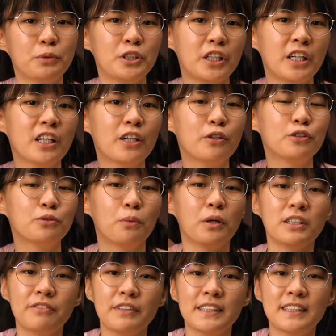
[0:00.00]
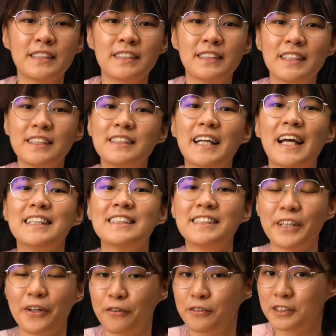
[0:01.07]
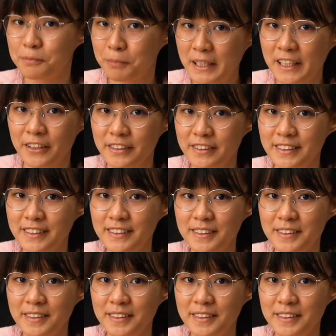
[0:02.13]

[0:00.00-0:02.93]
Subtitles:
which includes water resistance and stereo speakers.